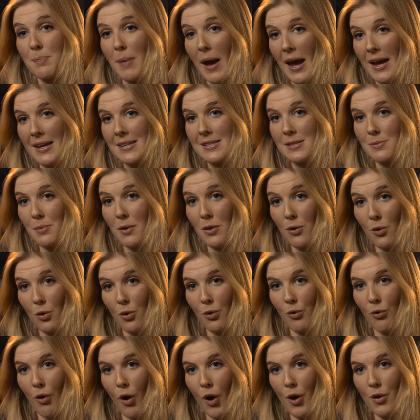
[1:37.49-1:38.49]
pace with your
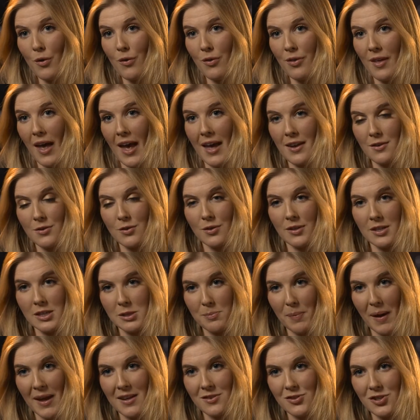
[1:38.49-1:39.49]
growth and your
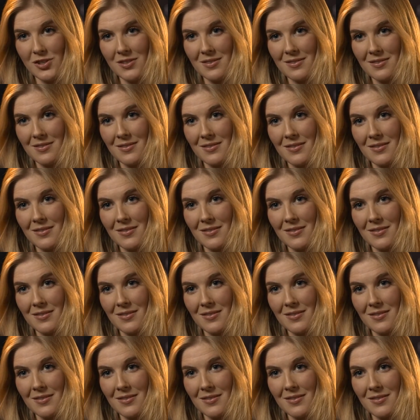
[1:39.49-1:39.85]
expansion?